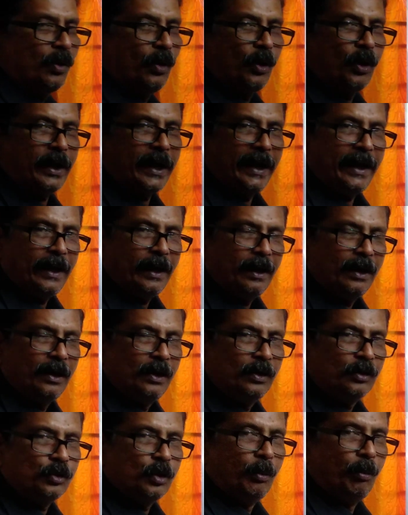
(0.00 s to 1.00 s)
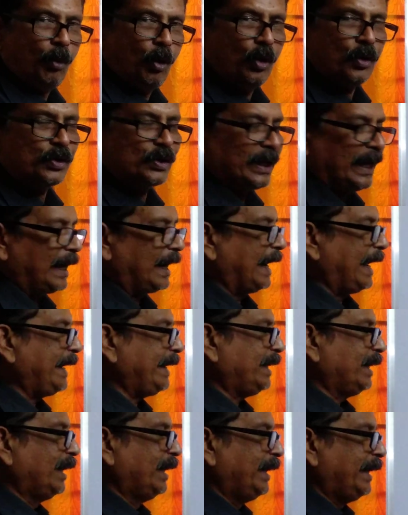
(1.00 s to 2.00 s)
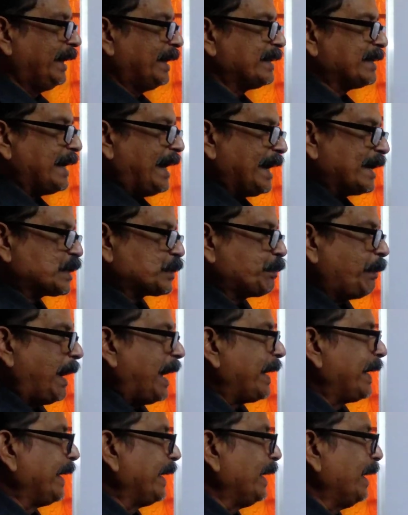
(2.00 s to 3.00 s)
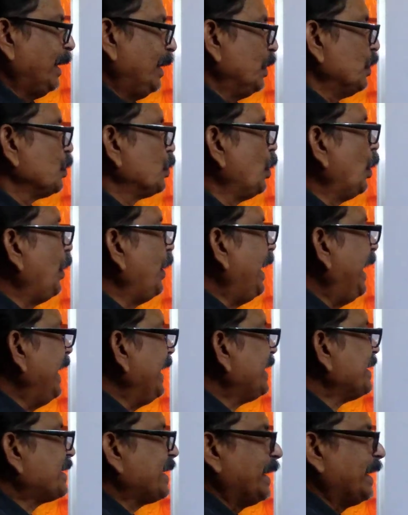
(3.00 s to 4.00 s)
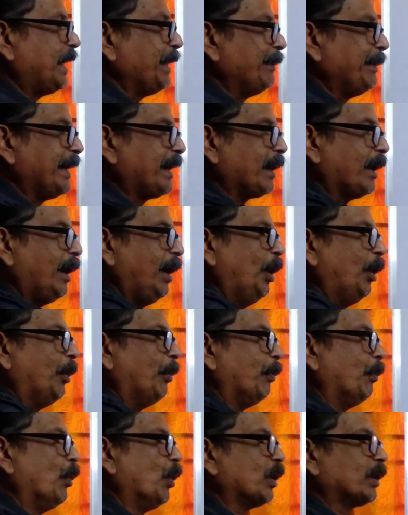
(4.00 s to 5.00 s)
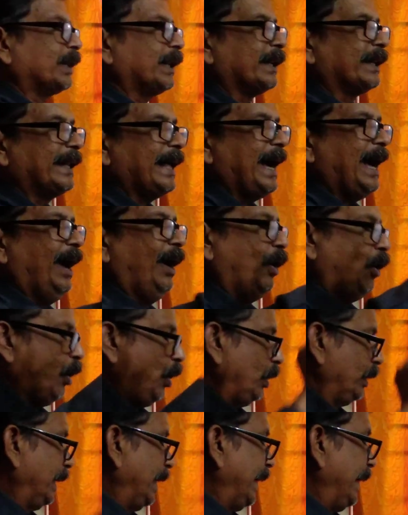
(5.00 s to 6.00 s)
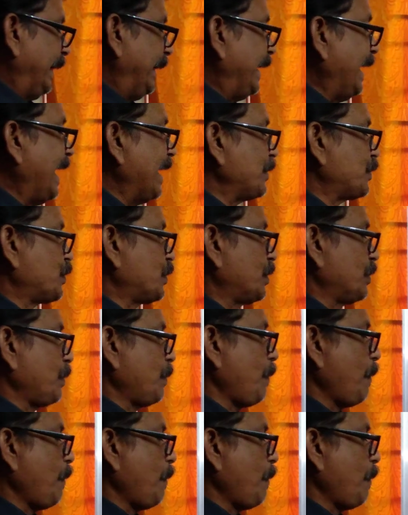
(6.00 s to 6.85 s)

Okay, so more sunlight, it is expanding. So 8 centimeter more than the other areas.